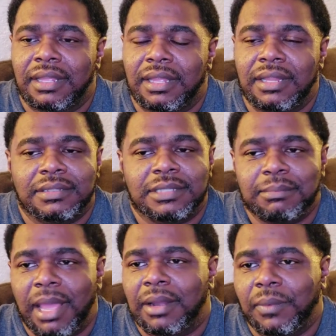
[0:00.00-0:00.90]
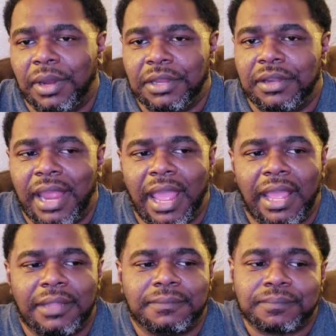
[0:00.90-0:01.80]
It doesn't matter where you're
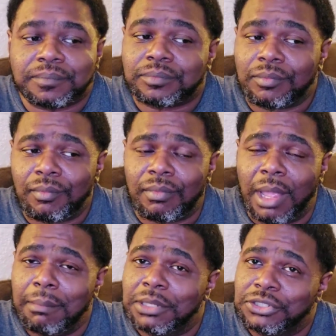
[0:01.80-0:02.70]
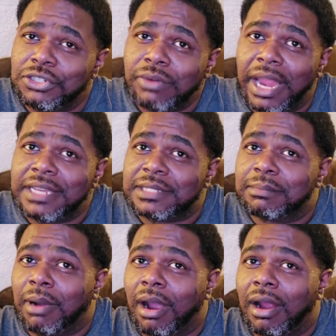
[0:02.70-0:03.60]
at, but you raise the
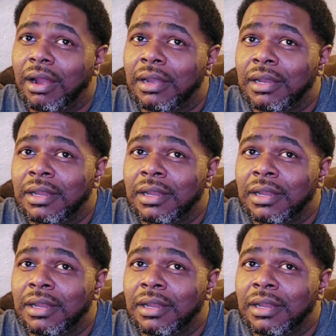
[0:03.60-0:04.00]
bar